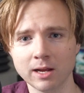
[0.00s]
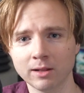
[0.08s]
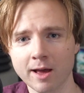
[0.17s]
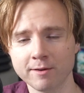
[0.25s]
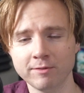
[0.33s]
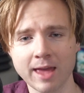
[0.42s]
a
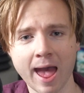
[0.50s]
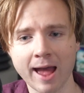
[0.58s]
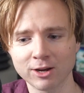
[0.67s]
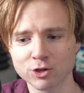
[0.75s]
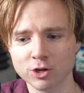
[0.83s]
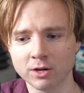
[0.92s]
lot of the
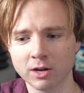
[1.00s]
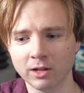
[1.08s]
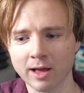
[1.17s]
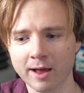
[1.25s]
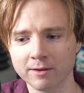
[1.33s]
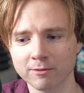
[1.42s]
action, a
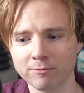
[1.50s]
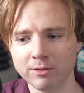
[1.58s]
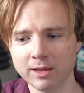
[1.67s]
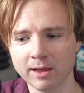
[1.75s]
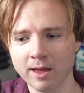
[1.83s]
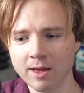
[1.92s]
lot of
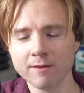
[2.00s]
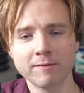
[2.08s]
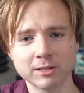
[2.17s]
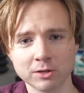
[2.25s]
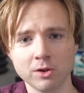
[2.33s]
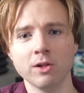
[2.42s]
the
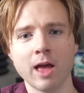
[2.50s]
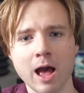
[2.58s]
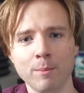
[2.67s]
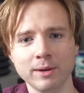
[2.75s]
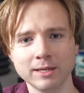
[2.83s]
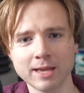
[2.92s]
physical
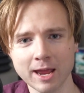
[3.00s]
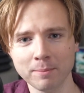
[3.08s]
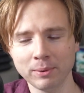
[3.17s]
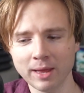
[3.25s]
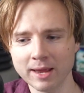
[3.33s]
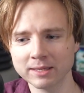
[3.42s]
comedy take
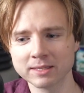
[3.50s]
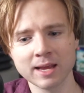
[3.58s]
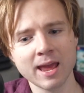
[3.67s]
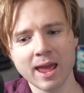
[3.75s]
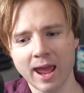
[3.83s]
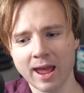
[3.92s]
place,
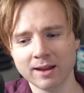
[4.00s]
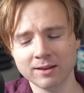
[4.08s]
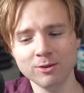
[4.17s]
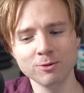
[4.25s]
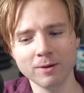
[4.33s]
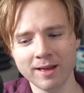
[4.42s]
and
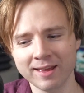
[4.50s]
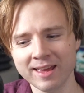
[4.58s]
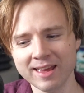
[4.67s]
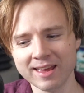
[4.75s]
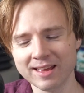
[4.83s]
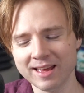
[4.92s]

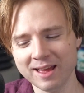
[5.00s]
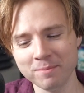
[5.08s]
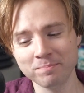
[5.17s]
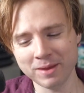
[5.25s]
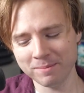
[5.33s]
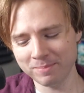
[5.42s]

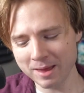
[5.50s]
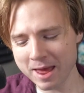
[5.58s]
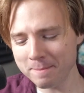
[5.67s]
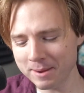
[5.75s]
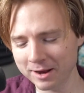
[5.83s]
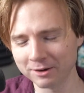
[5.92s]

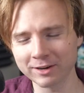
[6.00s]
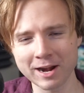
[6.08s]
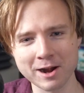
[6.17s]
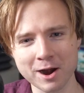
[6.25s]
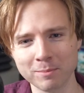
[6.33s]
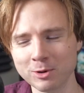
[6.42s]
it being a
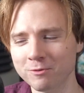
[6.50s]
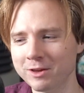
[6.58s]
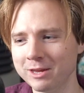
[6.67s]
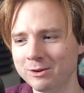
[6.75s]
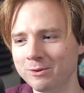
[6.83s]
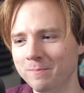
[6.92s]
rated R movie,
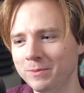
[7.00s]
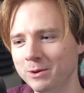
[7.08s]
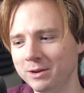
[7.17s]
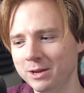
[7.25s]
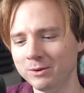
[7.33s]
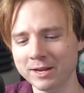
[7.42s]
you
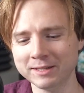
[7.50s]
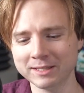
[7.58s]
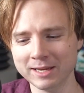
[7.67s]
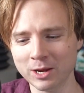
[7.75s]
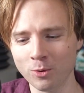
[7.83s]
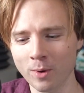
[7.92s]
did
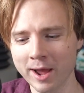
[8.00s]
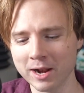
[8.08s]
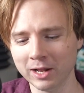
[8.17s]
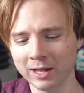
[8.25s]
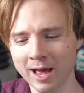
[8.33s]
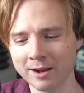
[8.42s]
see quite
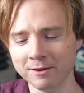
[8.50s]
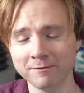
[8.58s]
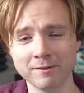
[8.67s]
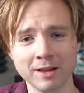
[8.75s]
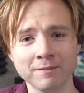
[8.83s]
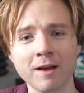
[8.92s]
a lot
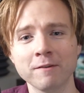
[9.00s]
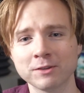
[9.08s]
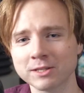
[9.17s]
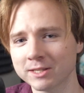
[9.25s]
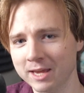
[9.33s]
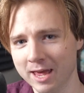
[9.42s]
of
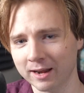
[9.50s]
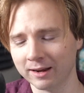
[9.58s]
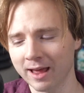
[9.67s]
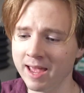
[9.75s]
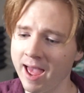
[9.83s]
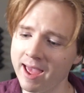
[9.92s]

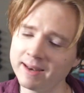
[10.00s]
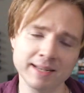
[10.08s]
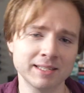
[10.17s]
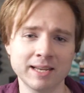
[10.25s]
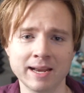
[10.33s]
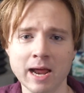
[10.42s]
skin. Yeah, it
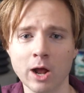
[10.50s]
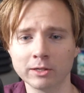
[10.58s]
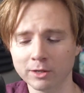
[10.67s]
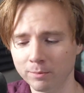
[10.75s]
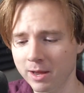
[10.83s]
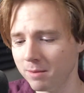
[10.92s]
did stand out a
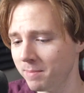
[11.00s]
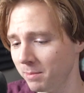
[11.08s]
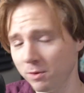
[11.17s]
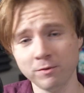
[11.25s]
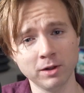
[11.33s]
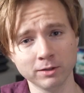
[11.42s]
little bit, made
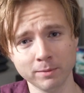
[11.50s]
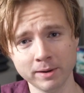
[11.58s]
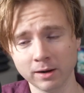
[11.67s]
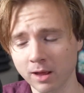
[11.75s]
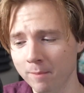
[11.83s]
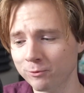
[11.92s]
me feel a little bit
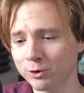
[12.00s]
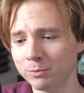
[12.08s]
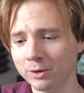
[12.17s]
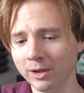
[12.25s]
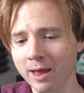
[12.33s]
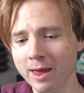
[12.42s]

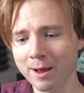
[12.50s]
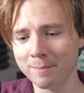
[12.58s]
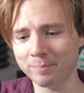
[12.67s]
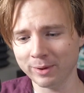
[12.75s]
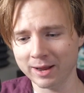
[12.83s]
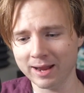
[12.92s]
uncomfortable,
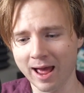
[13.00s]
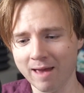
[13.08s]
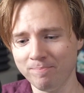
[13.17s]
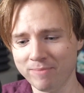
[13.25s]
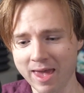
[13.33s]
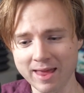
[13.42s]
but
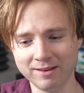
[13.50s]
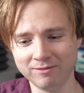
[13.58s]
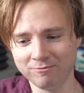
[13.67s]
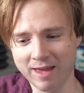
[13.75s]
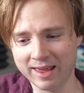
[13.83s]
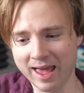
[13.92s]
it
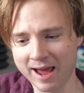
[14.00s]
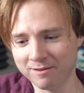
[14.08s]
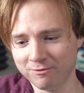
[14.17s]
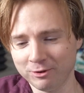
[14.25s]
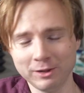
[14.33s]
kind of